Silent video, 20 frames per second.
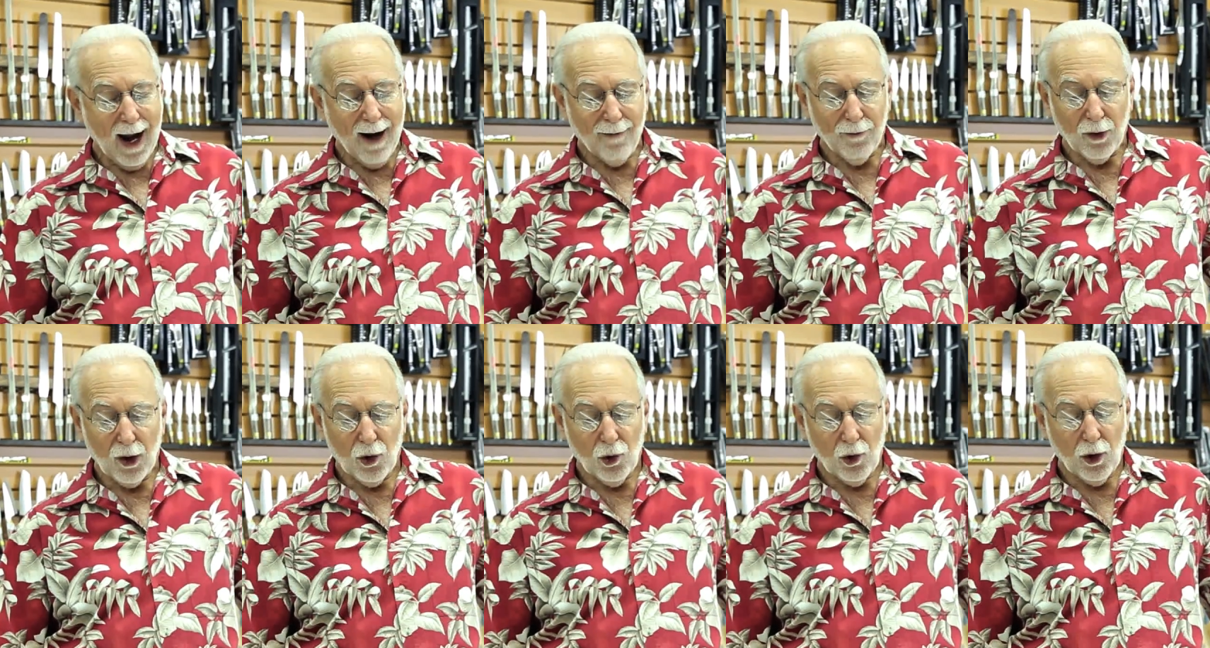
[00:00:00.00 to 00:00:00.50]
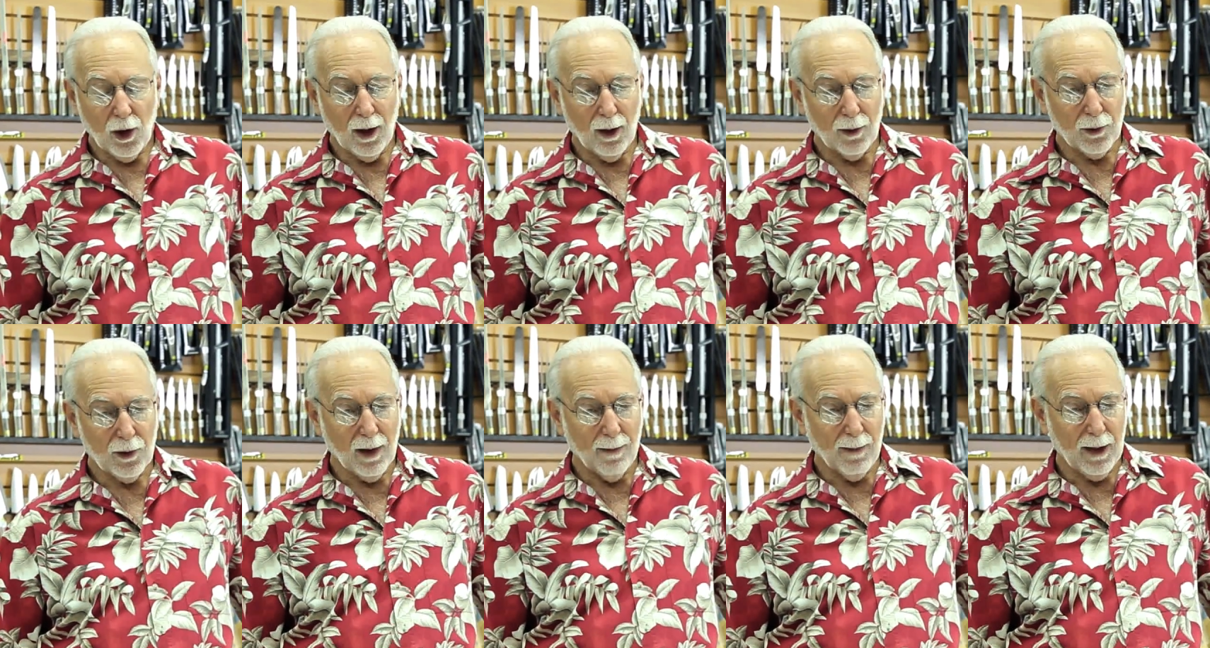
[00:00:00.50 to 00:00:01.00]
average, you
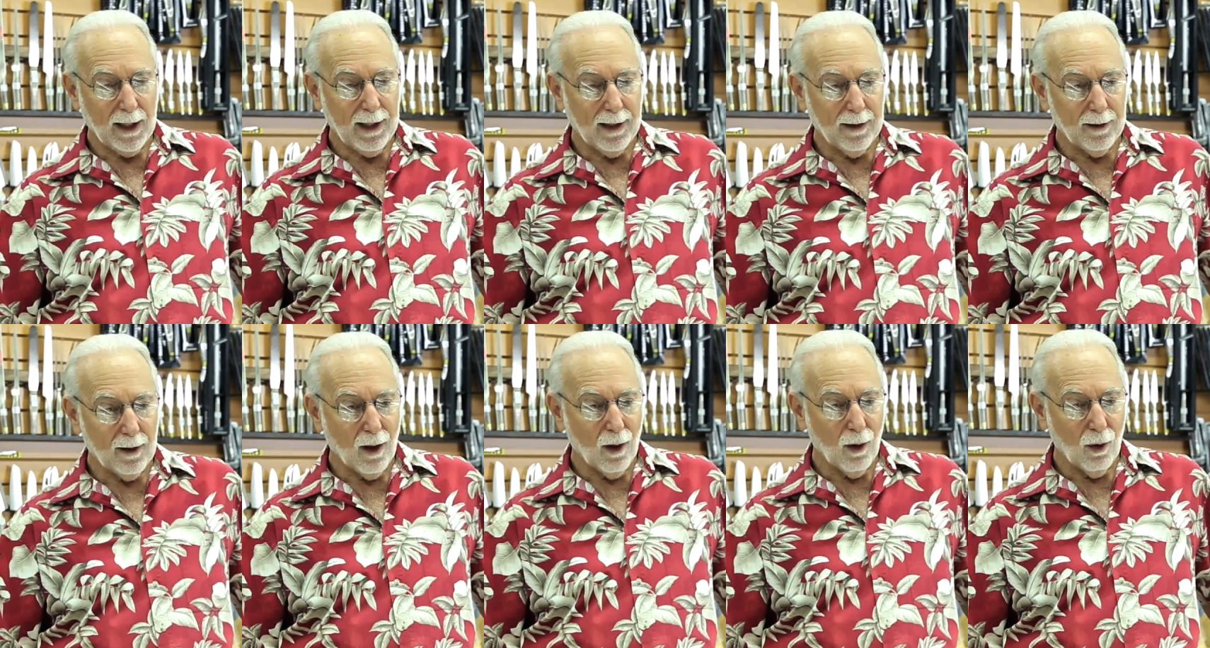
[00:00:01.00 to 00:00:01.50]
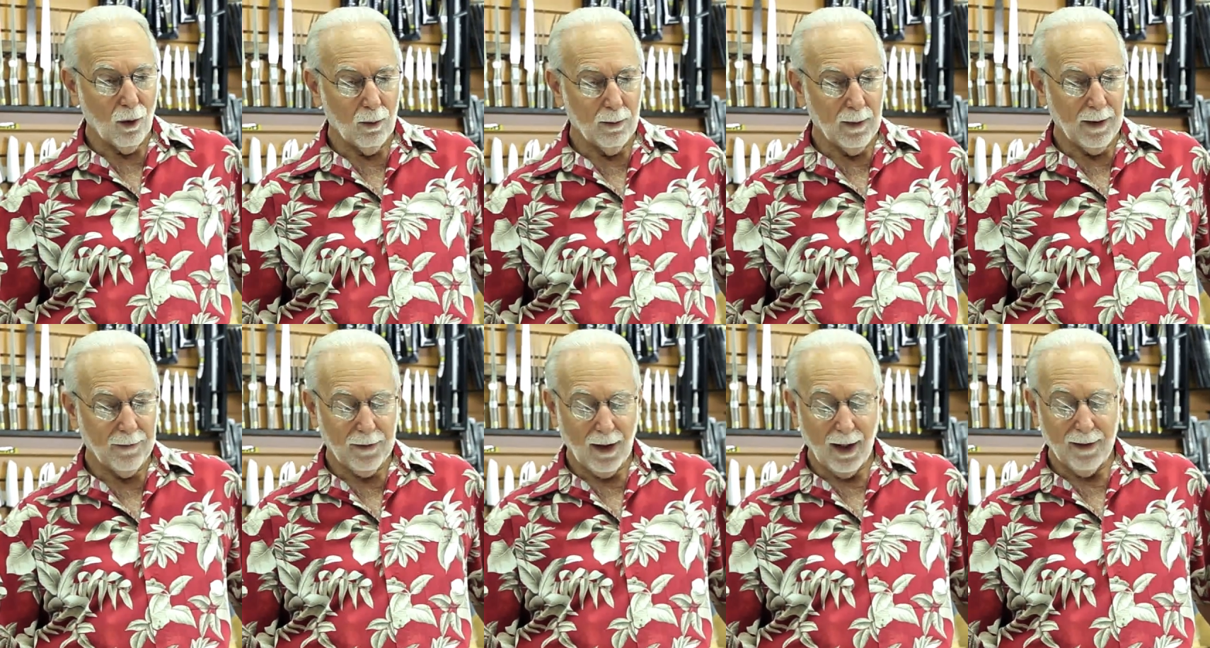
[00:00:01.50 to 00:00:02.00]
know, somebody at
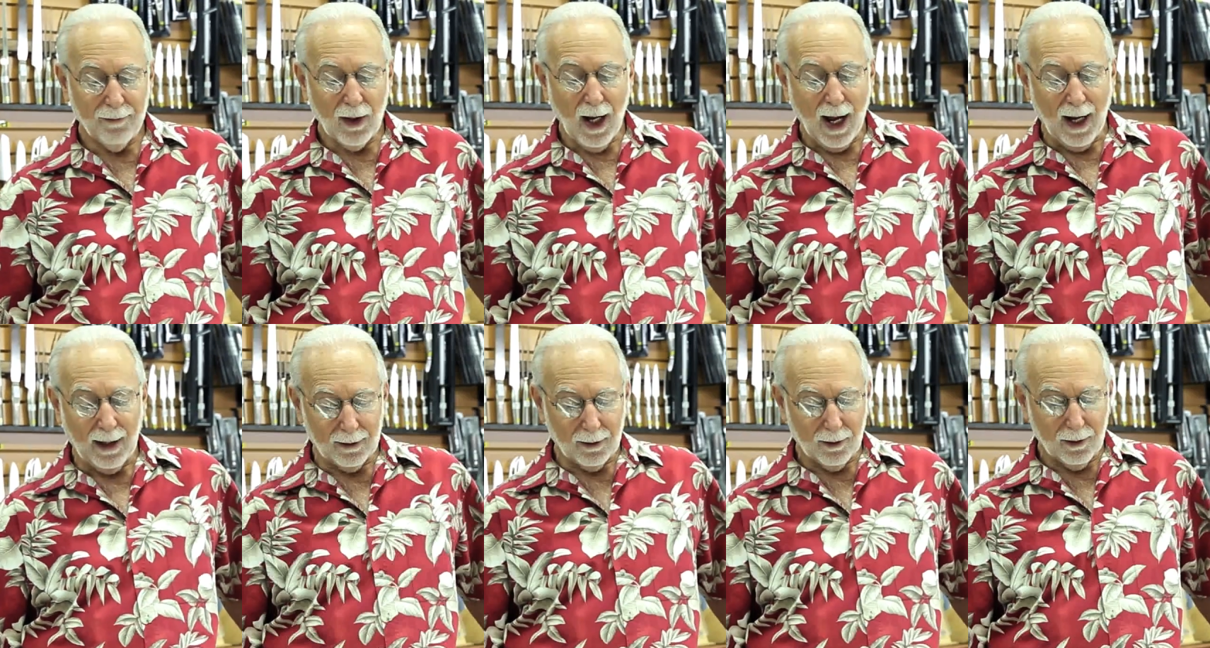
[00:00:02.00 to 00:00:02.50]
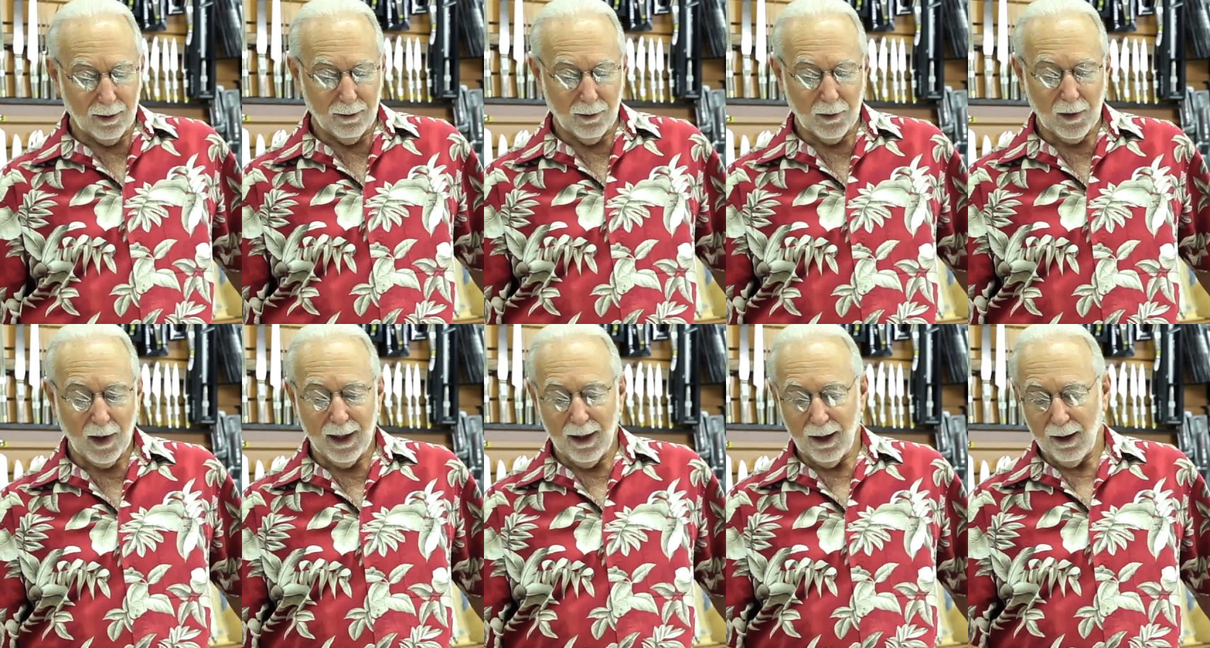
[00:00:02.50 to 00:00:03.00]
home, if they've got,
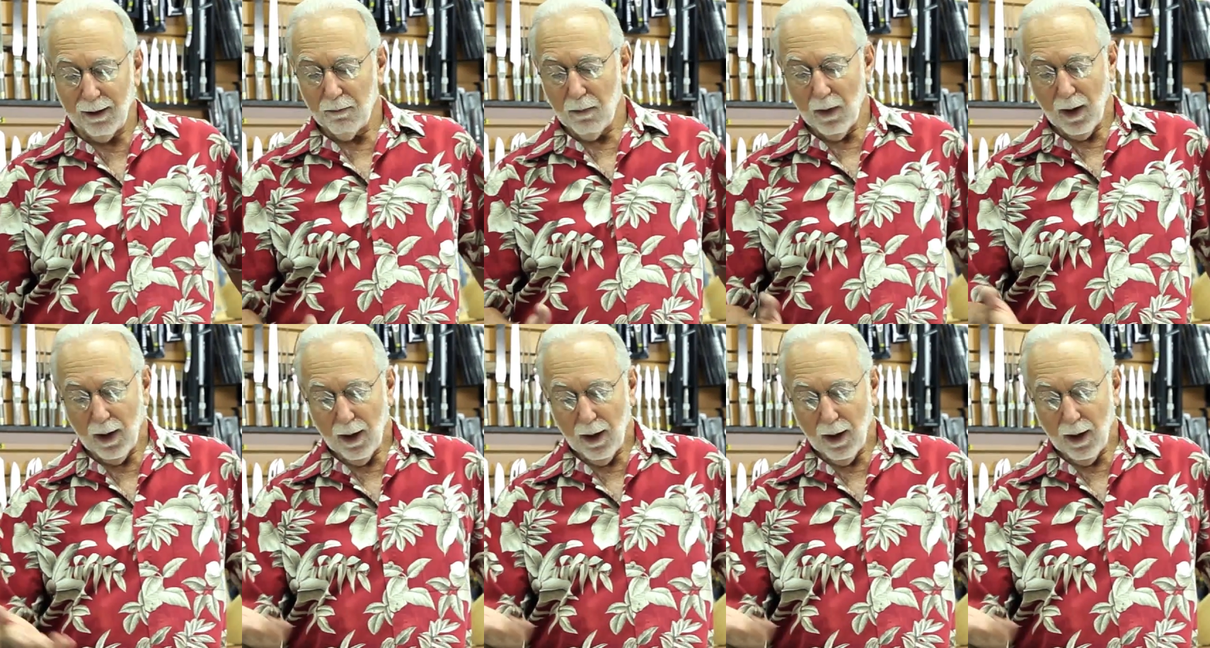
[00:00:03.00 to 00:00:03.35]
say,